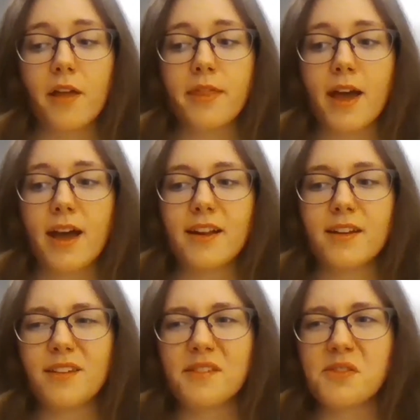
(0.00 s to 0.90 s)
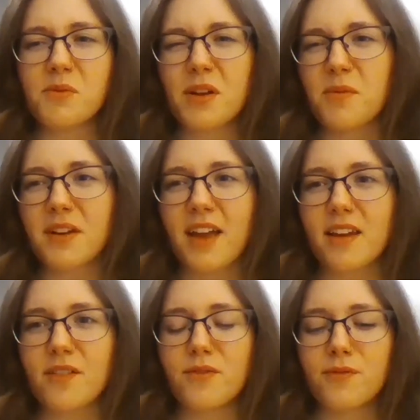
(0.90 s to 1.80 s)
that you would kind
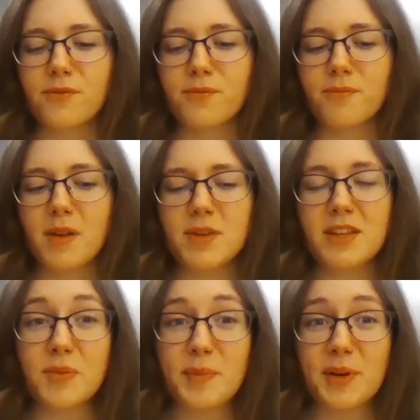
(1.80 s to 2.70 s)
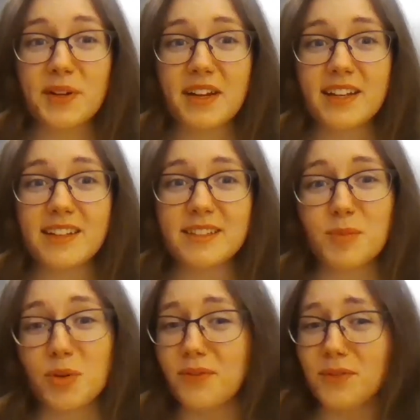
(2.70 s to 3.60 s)
of maybe earmark as
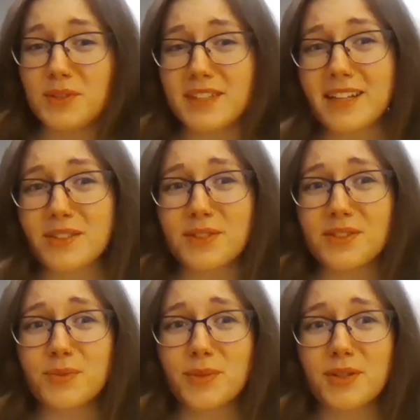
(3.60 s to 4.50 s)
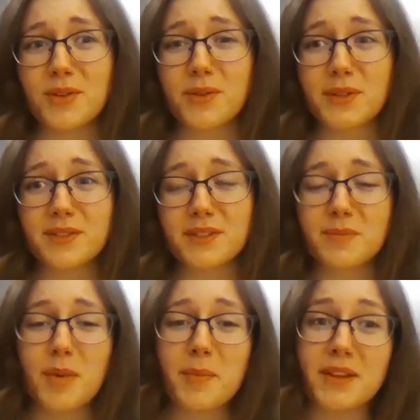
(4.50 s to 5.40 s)
more food deserts, where you noticed
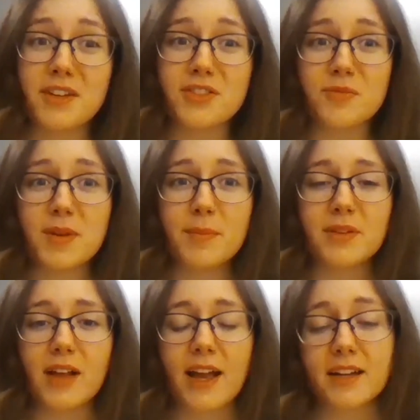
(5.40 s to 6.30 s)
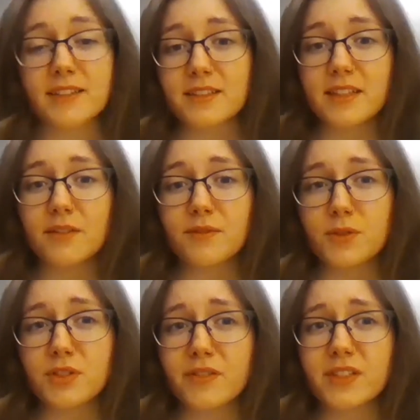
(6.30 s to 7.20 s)
the population of people accessing food
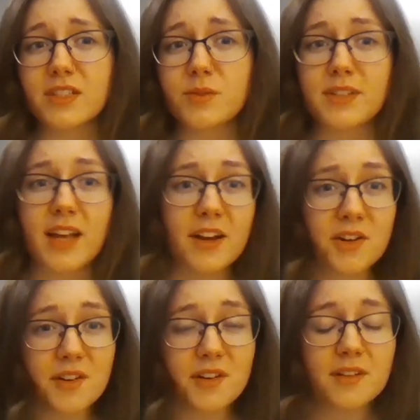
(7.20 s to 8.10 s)
services was higher?